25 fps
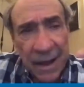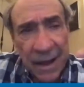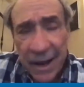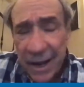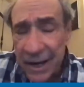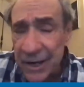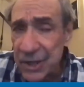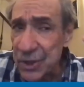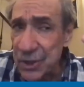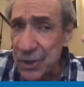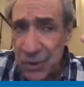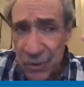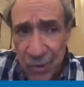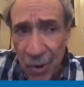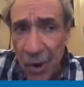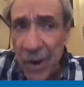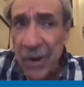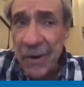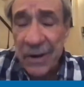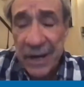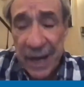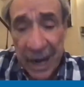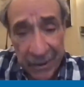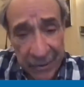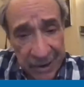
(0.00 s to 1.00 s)

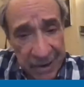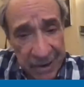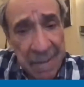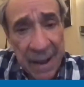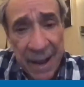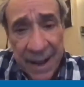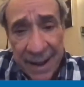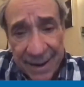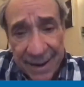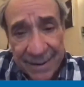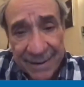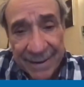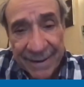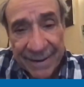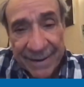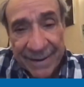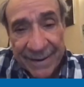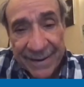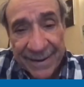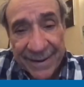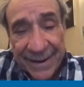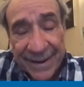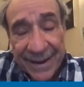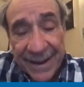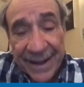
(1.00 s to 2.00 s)
extraordinary men.
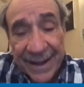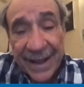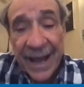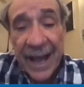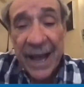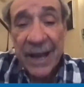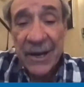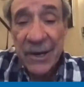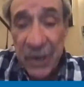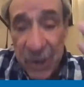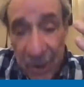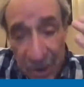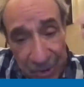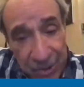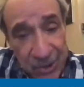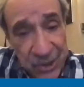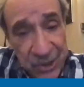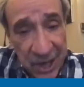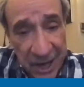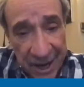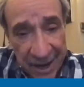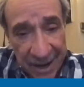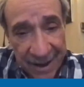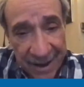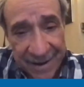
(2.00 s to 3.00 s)
And you
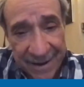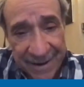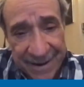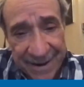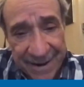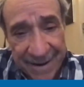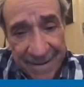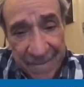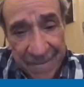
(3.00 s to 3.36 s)
said,